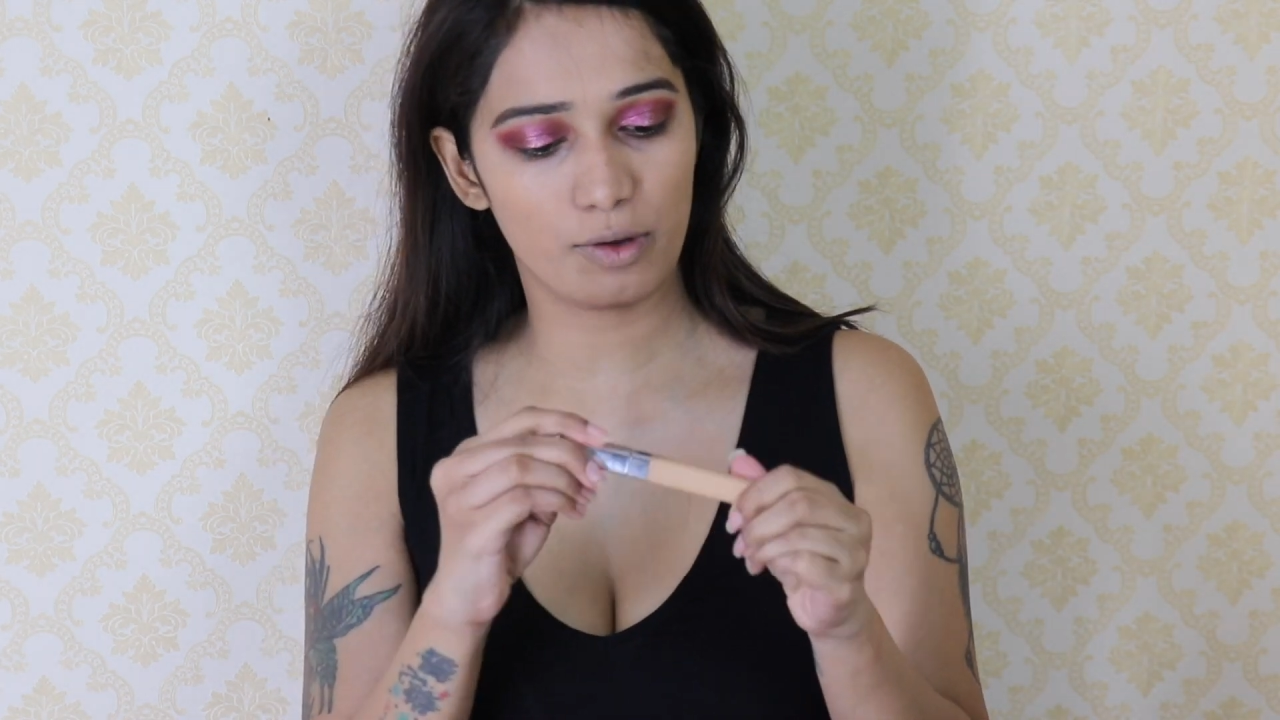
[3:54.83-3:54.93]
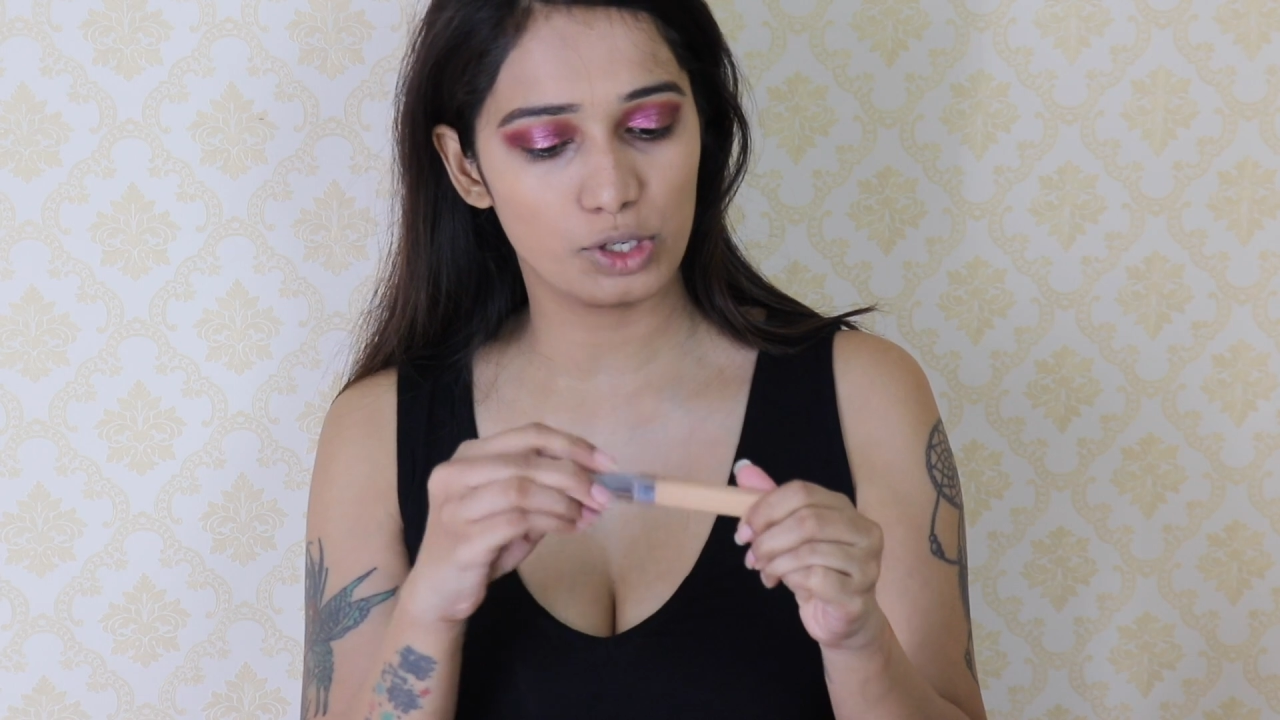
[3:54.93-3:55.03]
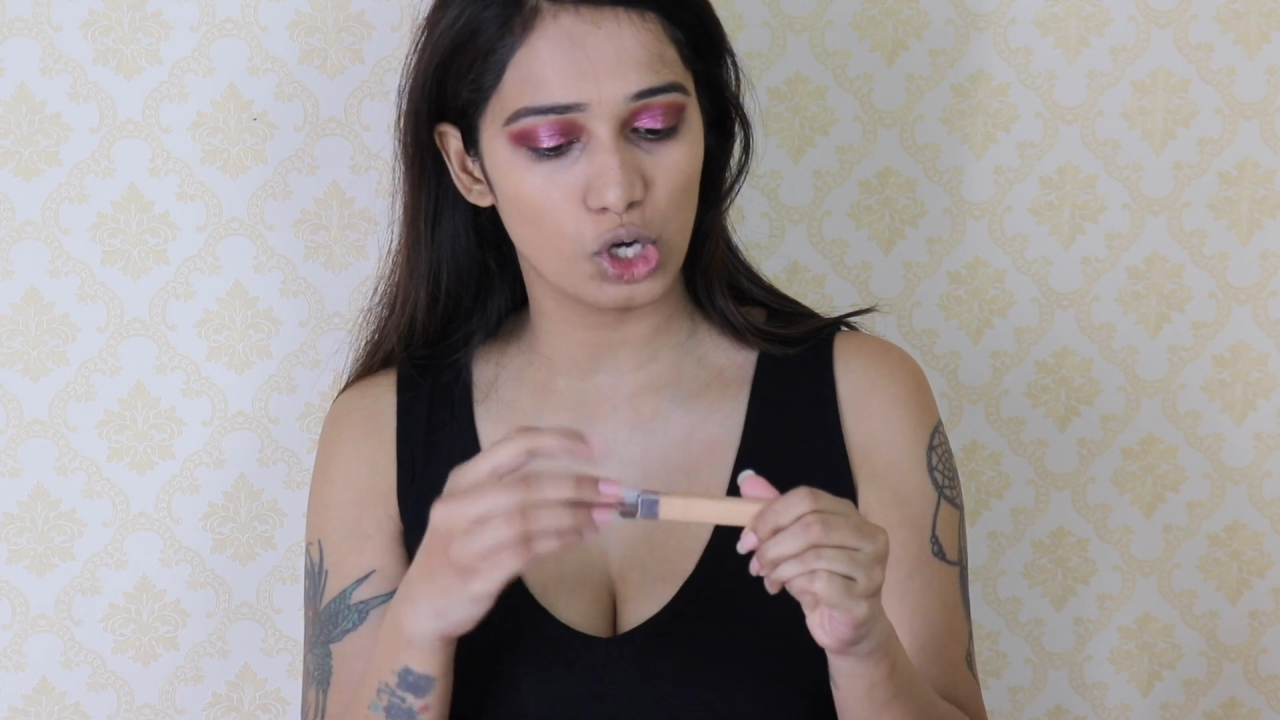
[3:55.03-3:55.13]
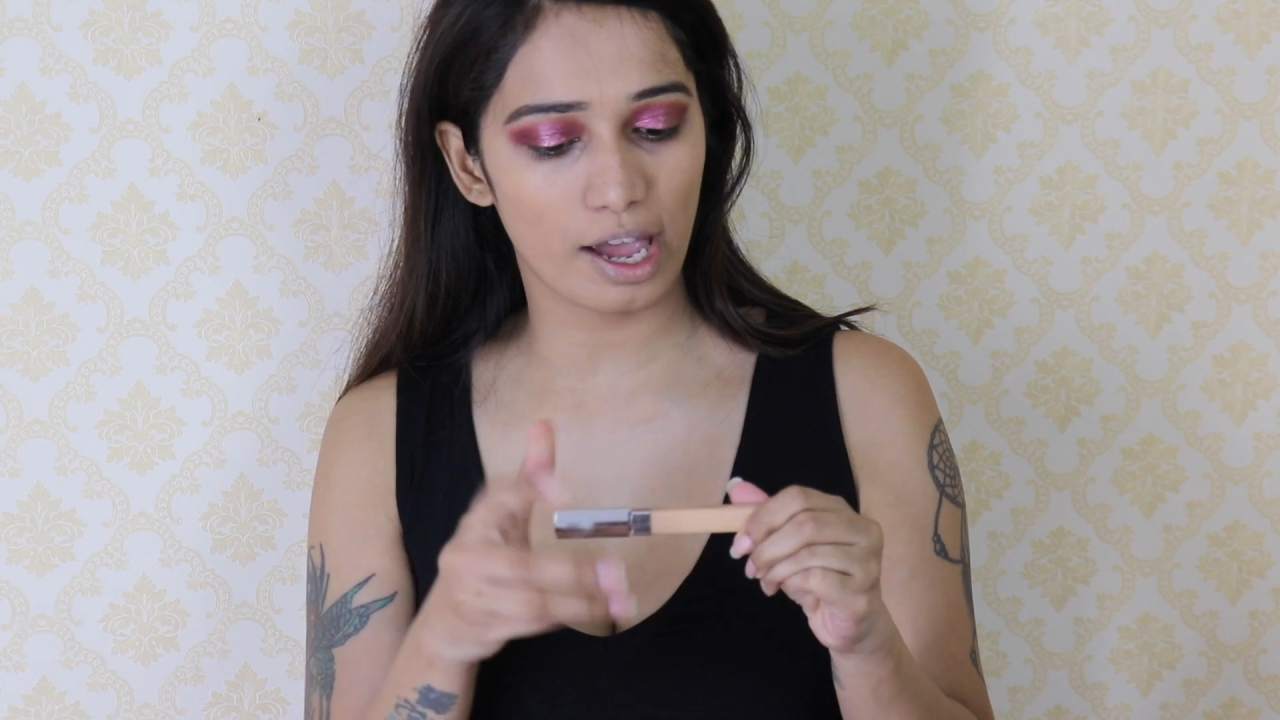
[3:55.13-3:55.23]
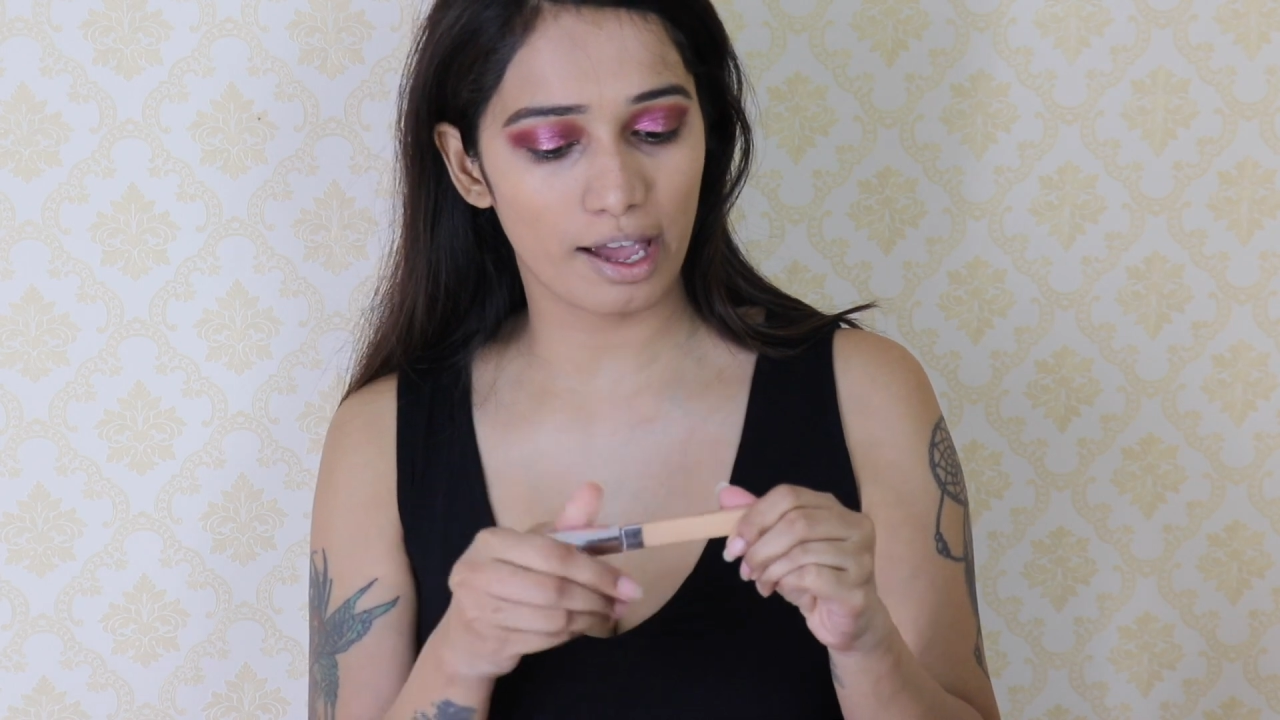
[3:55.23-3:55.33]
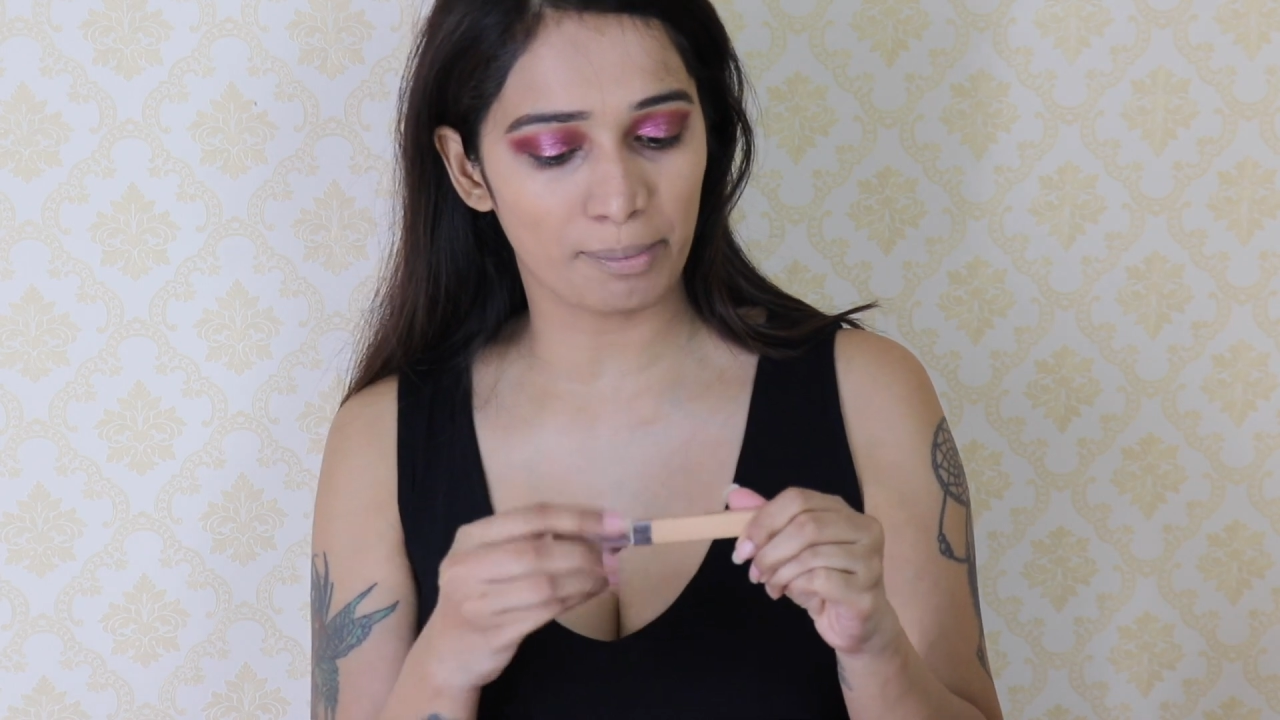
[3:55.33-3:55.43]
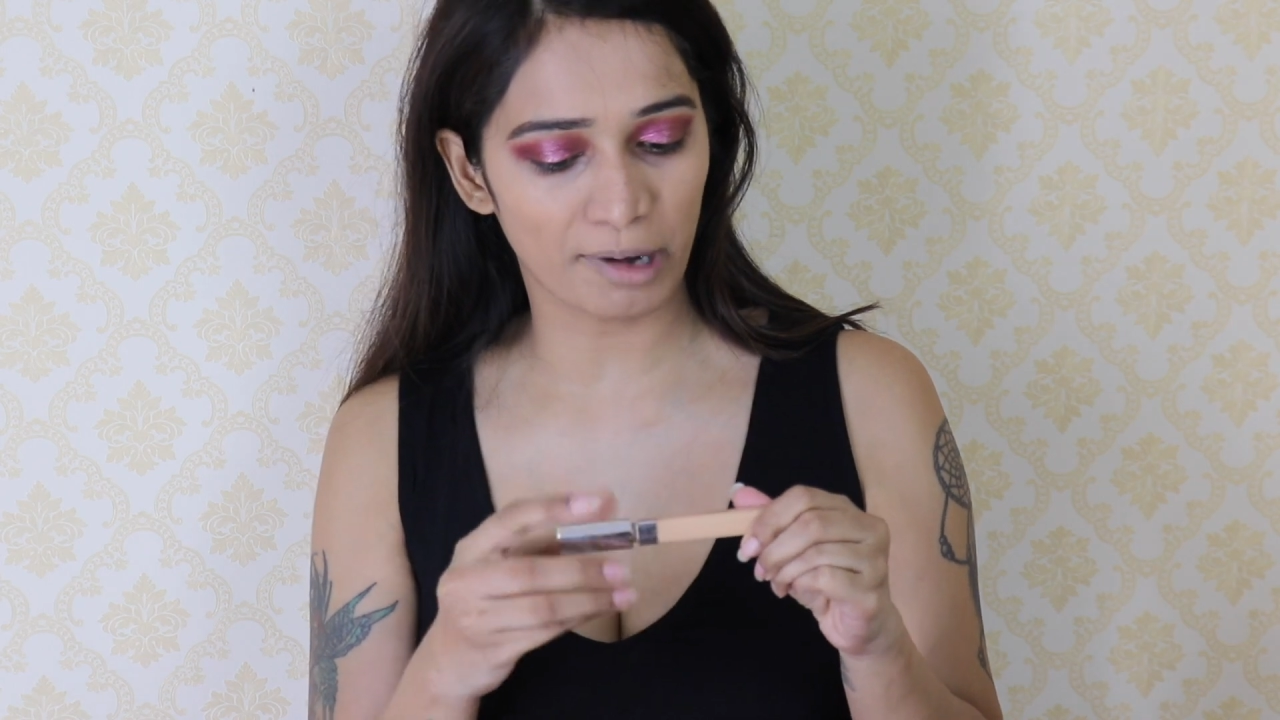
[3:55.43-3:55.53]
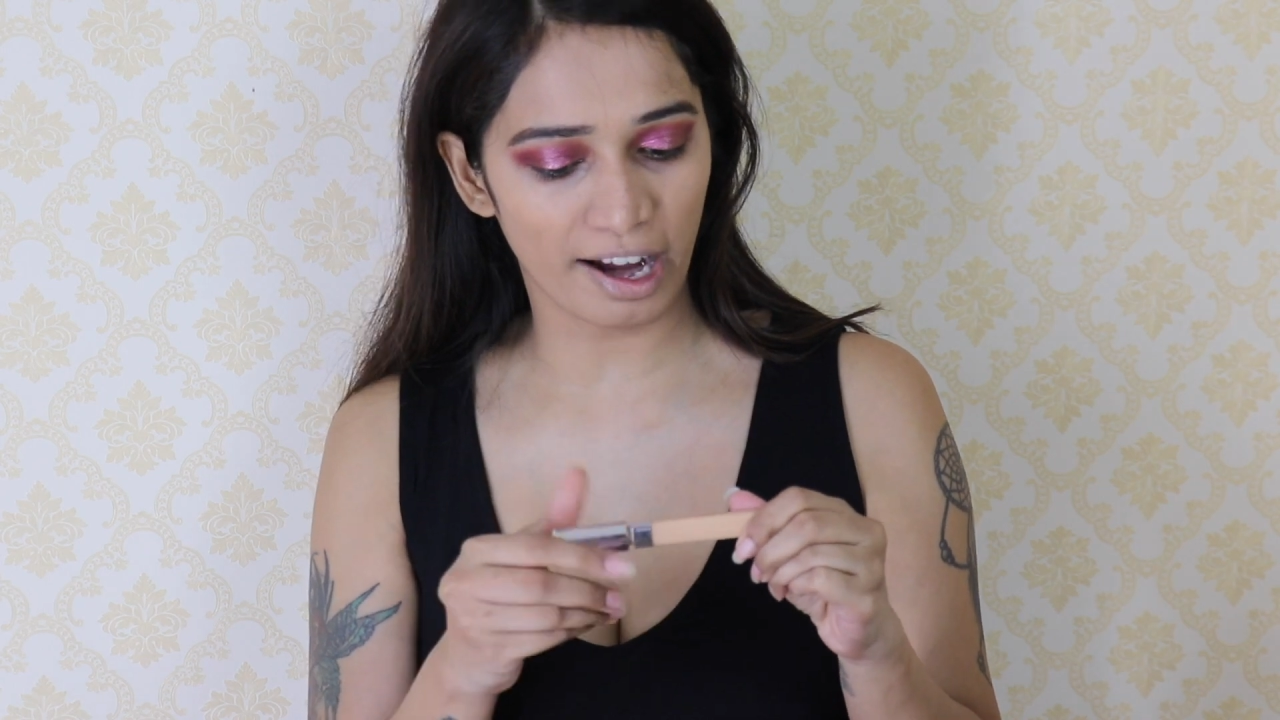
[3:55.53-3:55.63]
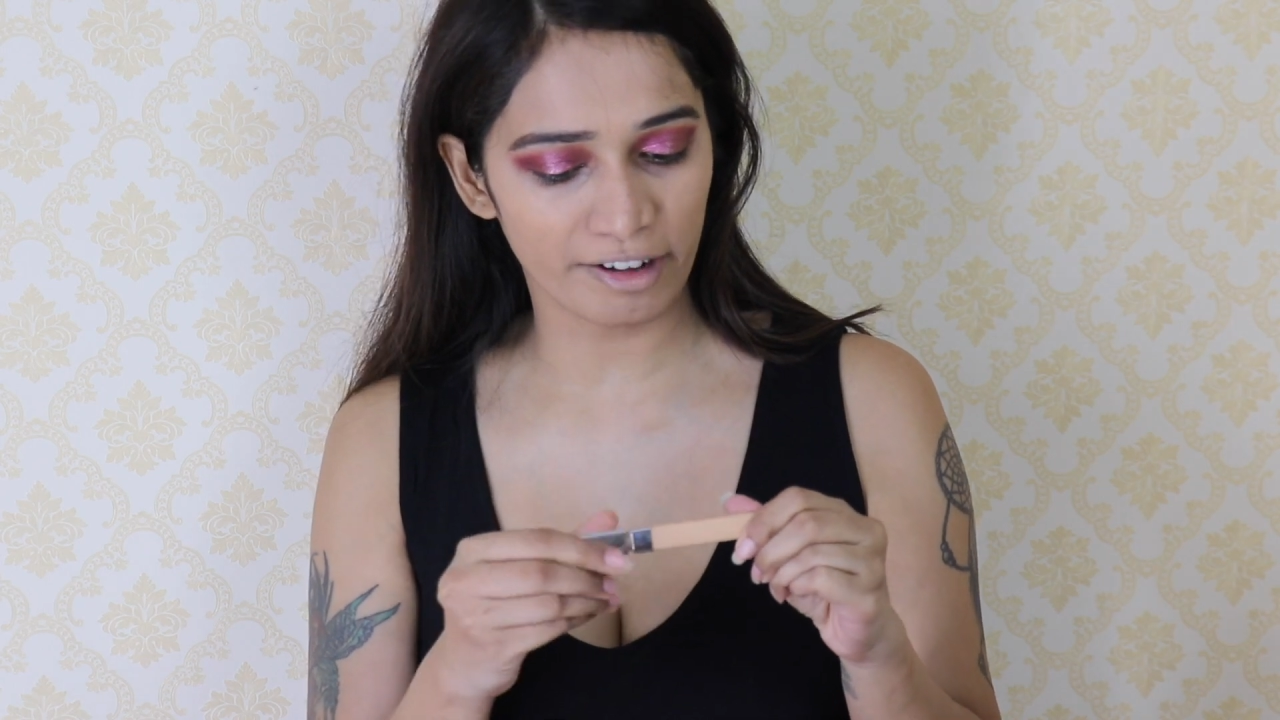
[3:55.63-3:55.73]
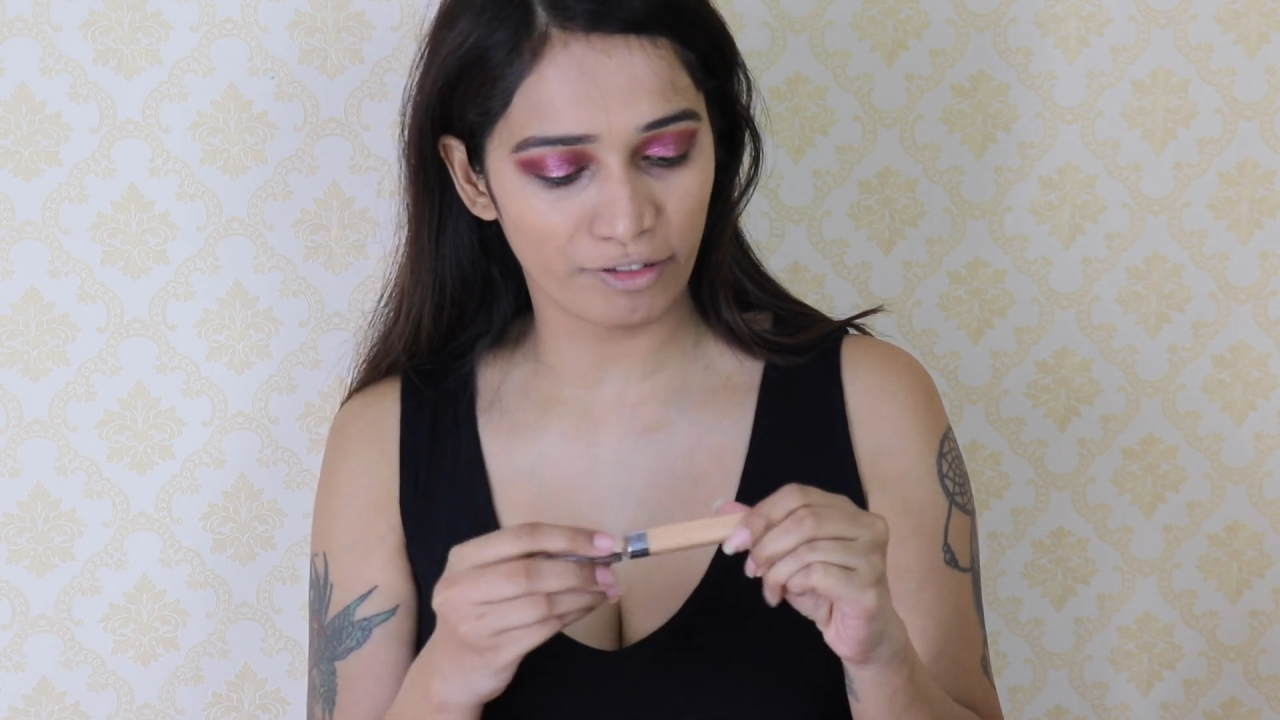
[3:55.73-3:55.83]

which I applied